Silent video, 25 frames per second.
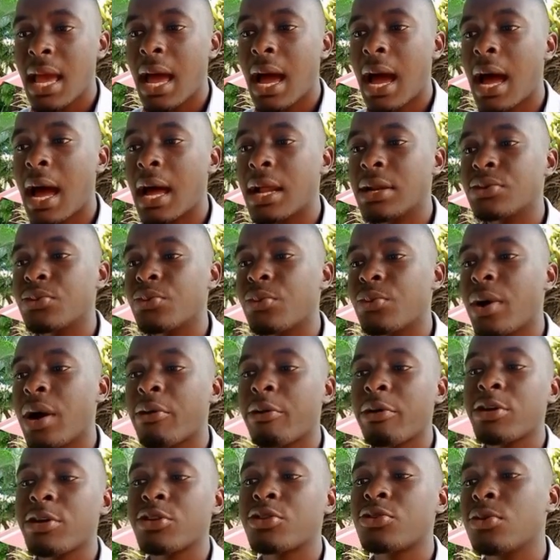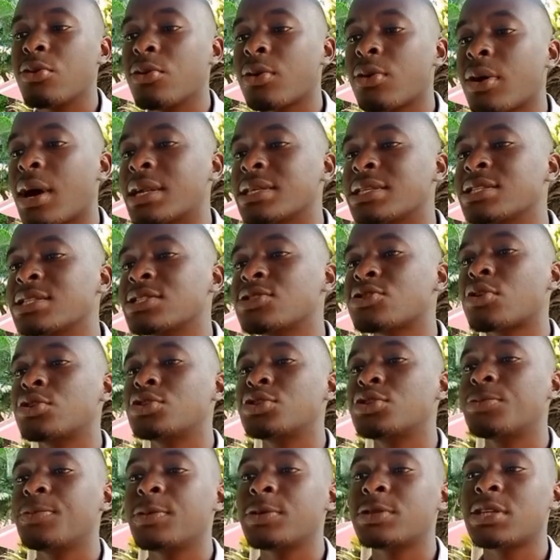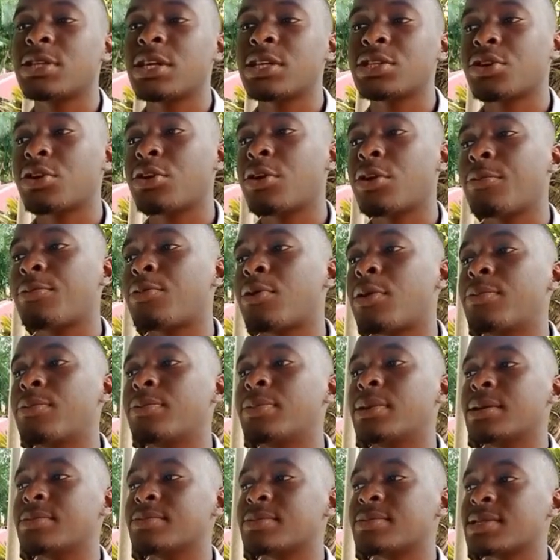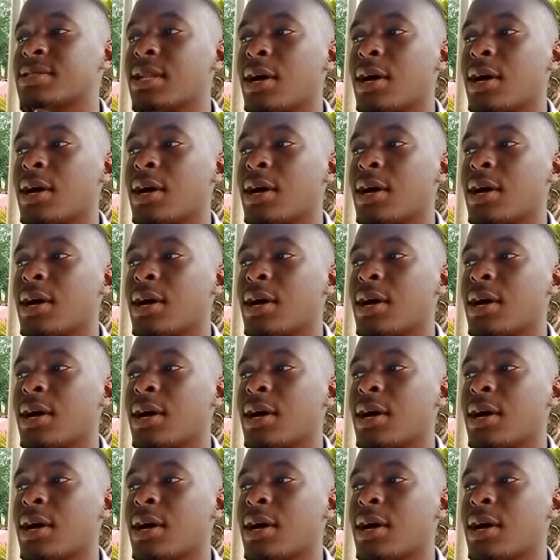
and we are going to look at its computational problems.